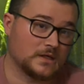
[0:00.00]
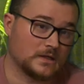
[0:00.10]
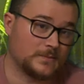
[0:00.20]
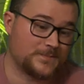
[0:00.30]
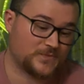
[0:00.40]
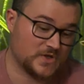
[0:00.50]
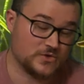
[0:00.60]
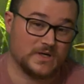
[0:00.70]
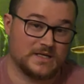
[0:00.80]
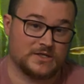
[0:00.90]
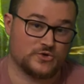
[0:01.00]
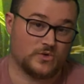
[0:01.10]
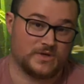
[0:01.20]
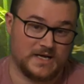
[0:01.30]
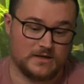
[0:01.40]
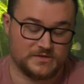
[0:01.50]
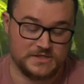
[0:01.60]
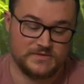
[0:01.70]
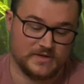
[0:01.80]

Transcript: to try and control the algae